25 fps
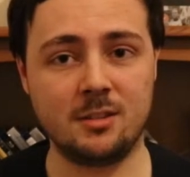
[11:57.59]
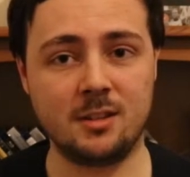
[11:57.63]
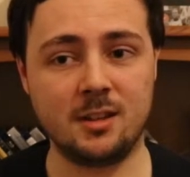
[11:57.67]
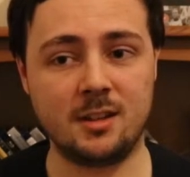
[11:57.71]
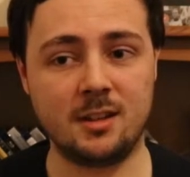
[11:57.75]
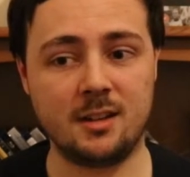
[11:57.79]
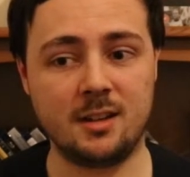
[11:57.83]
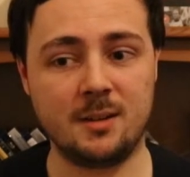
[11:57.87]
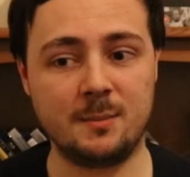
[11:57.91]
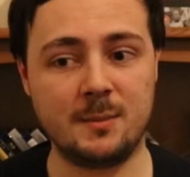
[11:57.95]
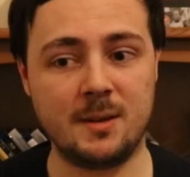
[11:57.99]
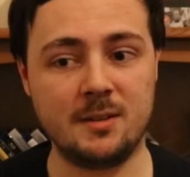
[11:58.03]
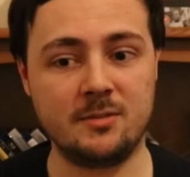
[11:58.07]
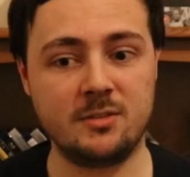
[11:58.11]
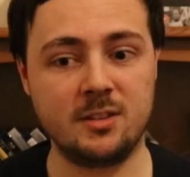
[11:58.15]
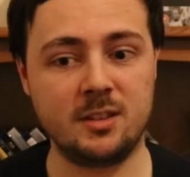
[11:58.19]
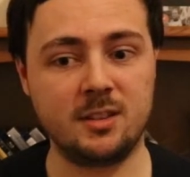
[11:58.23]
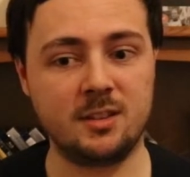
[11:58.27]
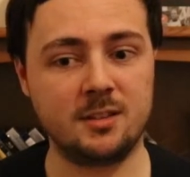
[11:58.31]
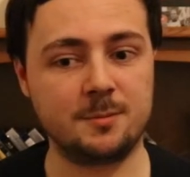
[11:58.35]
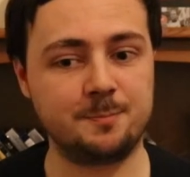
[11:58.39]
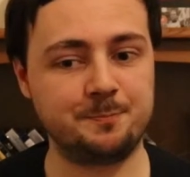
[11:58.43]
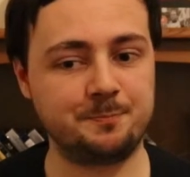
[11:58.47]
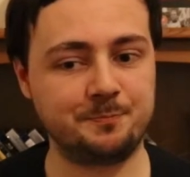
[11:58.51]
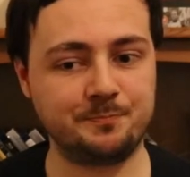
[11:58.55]
I
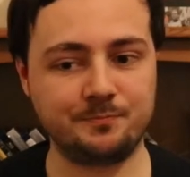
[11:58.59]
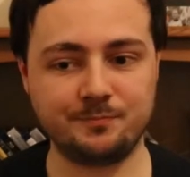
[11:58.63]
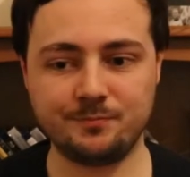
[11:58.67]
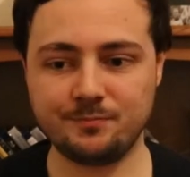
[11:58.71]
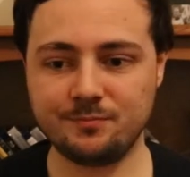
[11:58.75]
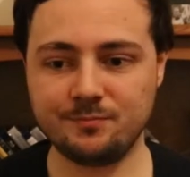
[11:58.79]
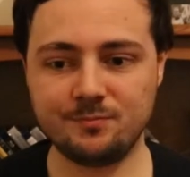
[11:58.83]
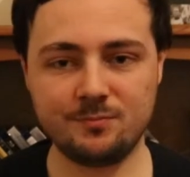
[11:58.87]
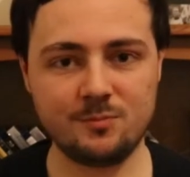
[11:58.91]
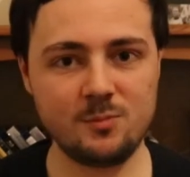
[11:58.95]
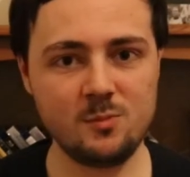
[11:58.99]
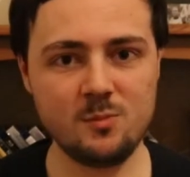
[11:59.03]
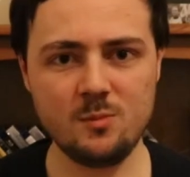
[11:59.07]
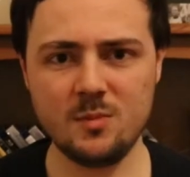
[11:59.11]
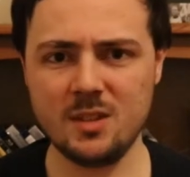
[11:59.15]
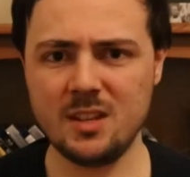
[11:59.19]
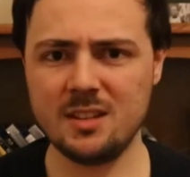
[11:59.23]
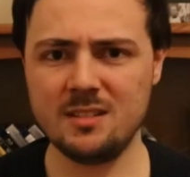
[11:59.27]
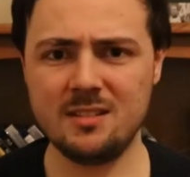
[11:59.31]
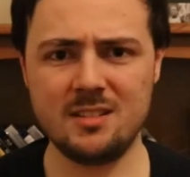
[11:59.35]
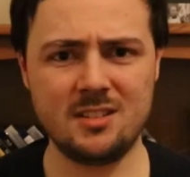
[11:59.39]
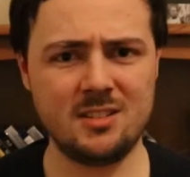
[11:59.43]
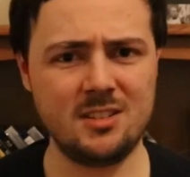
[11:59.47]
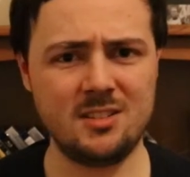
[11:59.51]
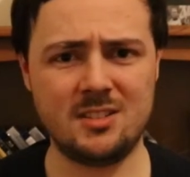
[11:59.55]
think
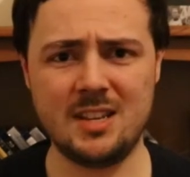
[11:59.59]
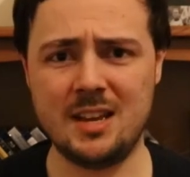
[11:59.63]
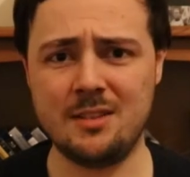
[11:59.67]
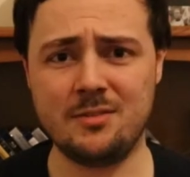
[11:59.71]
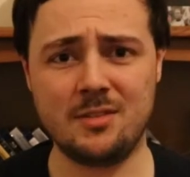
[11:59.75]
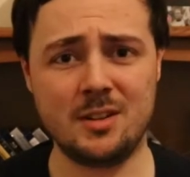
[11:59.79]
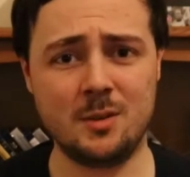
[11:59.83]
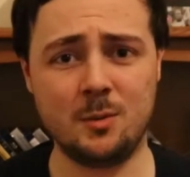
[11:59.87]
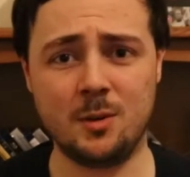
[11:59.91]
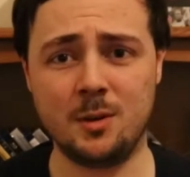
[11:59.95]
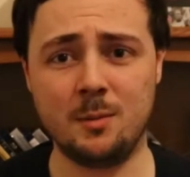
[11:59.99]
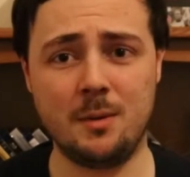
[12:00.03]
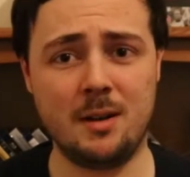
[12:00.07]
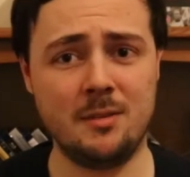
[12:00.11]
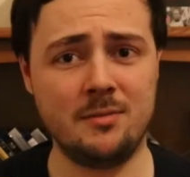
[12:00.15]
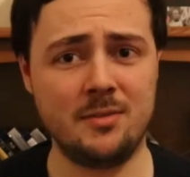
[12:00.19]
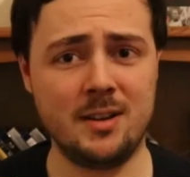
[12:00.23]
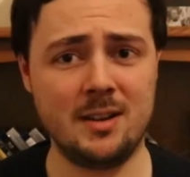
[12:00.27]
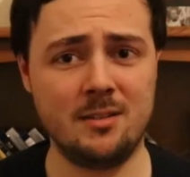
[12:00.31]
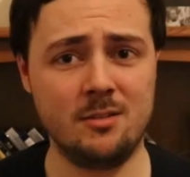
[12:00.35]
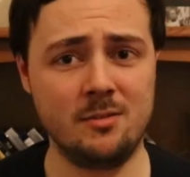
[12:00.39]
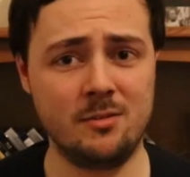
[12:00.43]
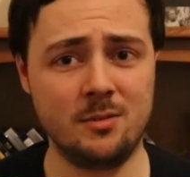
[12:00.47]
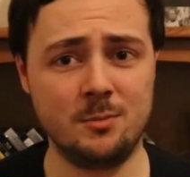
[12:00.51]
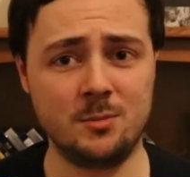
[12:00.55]
this is definitely one of my
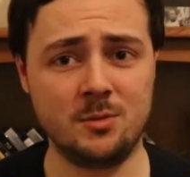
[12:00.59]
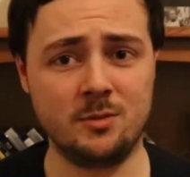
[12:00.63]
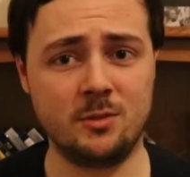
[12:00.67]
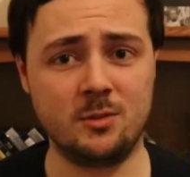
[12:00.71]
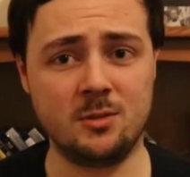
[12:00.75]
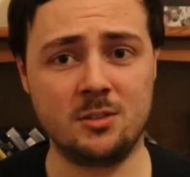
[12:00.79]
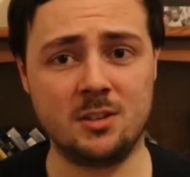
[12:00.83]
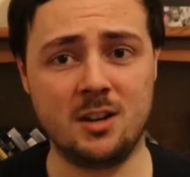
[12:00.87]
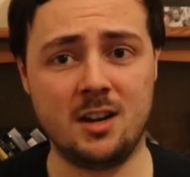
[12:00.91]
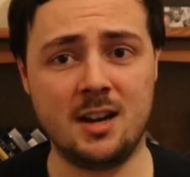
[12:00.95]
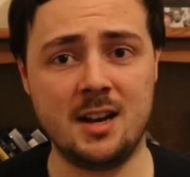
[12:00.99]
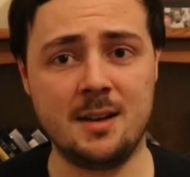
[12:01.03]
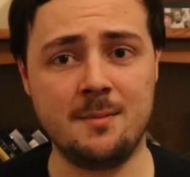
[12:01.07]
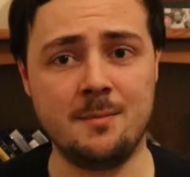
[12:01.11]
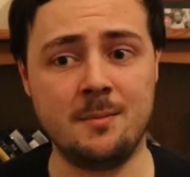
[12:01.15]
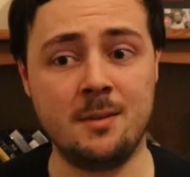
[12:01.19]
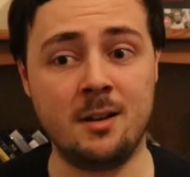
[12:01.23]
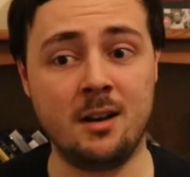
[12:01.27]
favourite films of all time.